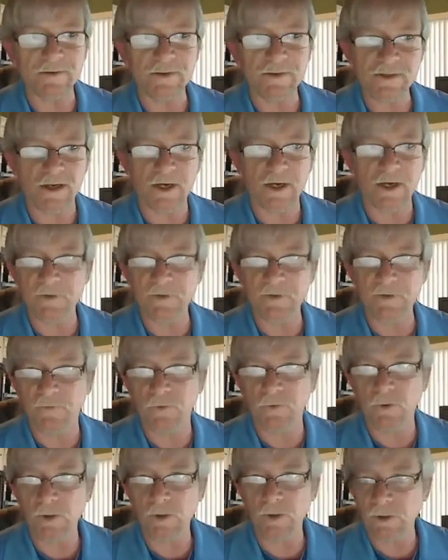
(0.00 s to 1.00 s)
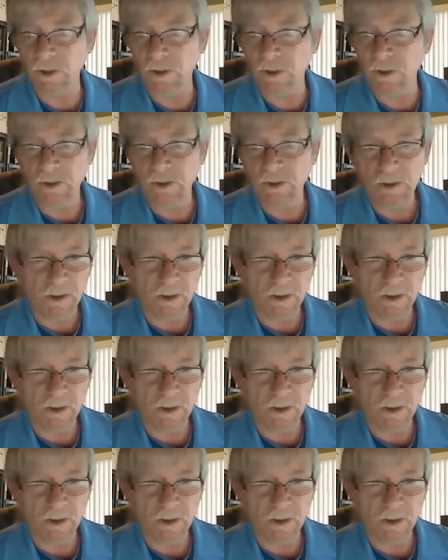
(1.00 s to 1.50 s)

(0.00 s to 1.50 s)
They're designed for